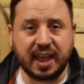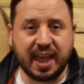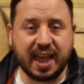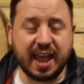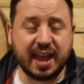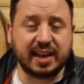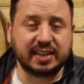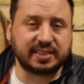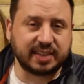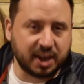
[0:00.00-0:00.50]

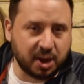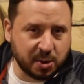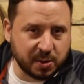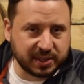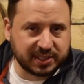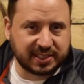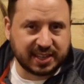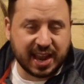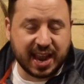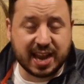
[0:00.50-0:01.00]
And as I
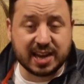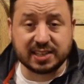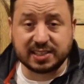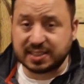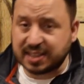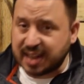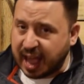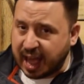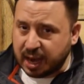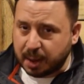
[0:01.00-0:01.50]
always say, it
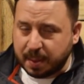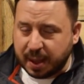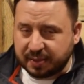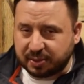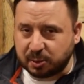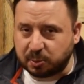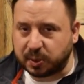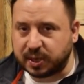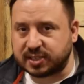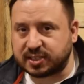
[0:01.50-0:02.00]
is not about
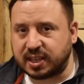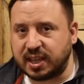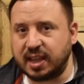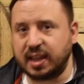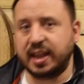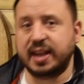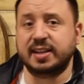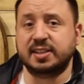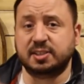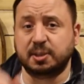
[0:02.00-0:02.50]
the
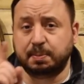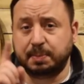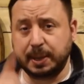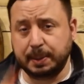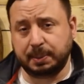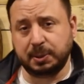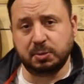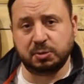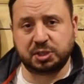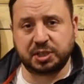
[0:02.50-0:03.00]
whiskey, it is the
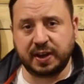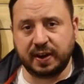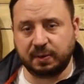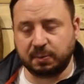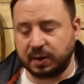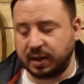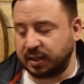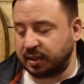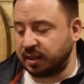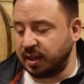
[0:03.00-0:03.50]
people you share it
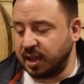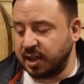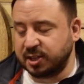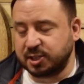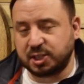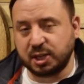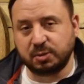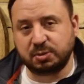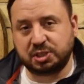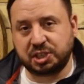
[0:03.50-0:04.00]
with.
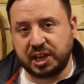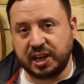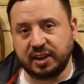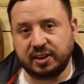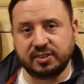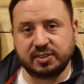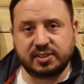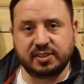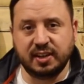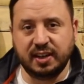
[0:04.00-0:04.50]
So
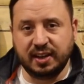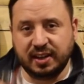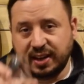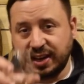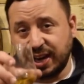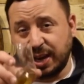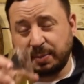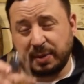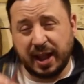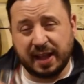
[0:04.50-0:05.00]
cheers,
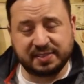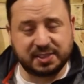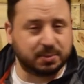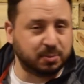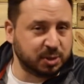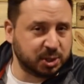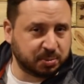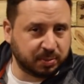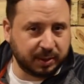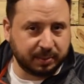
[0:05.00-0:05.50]
and I'm gonna have some
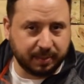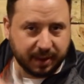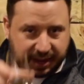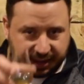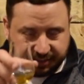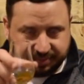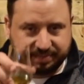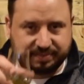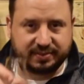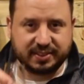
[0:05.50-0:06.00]
more
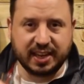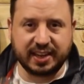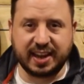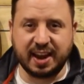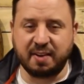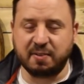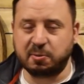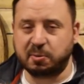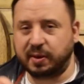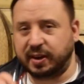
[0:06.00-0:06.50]
Springbank. Take
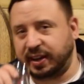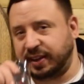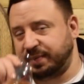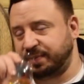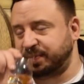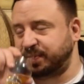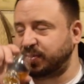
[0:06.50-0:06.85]
care, everybody.